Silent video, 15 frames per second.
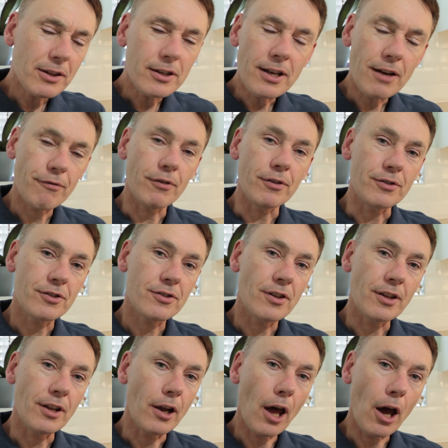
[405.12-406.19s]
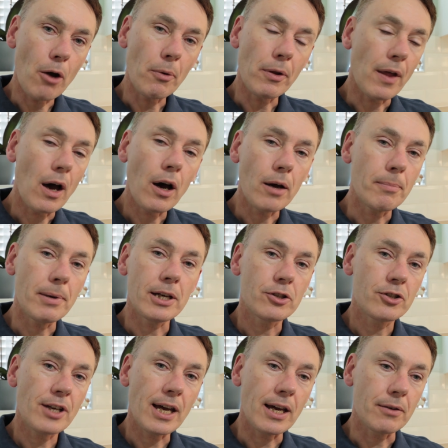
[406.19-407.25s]
the difference to the low and the high
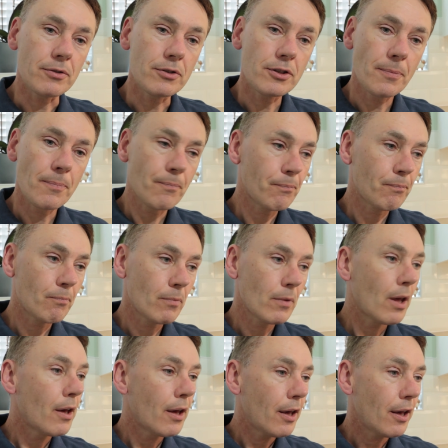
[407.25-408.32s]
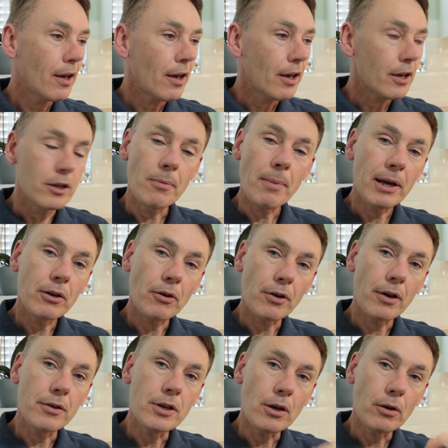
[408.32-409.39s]
pitched sounds, you may not know
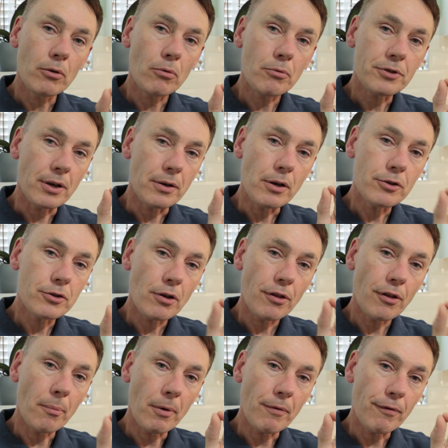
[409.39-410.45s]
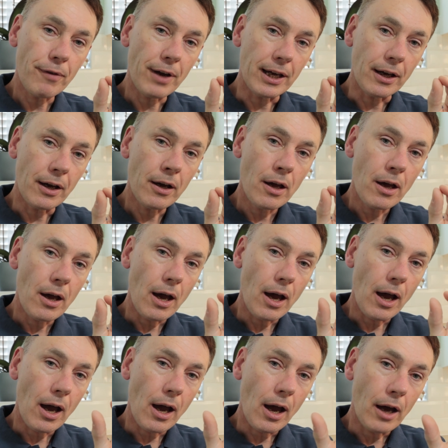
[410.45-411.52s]
you can also use your thumb and finger
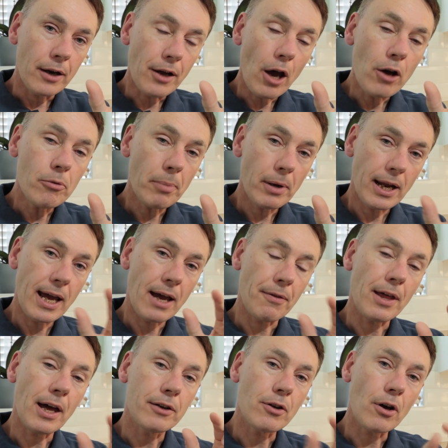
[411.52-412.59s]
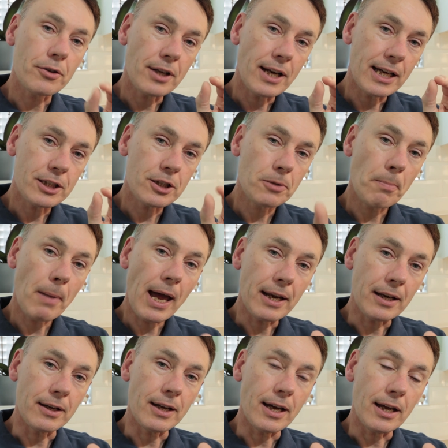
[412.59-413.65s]
and open out that dot and
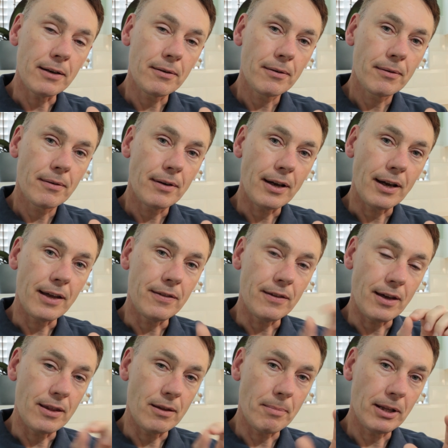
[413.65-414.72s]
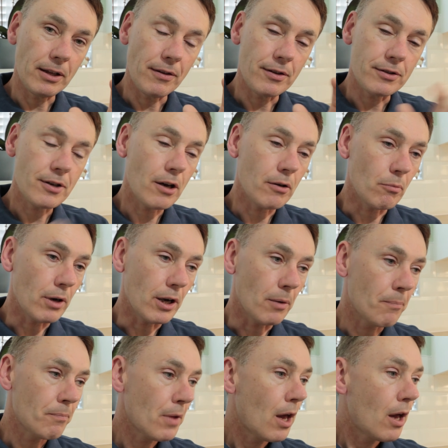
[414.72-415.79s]
expand it in the middle of the tone wheel.
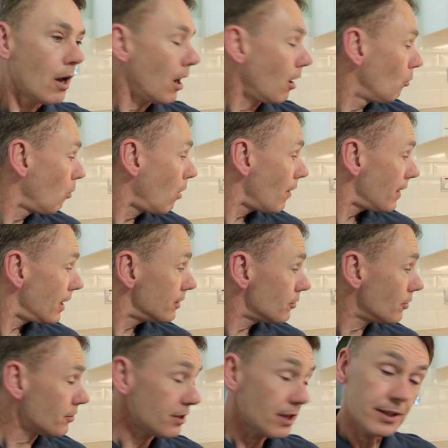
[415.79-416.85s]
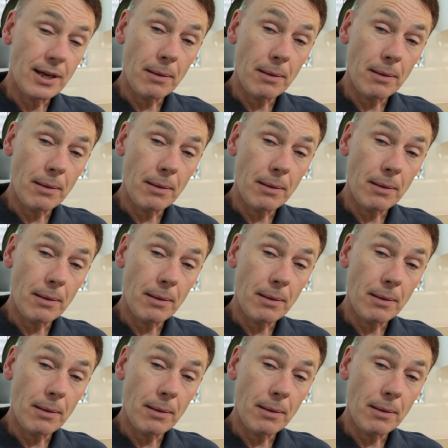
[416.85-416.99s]
And what that does is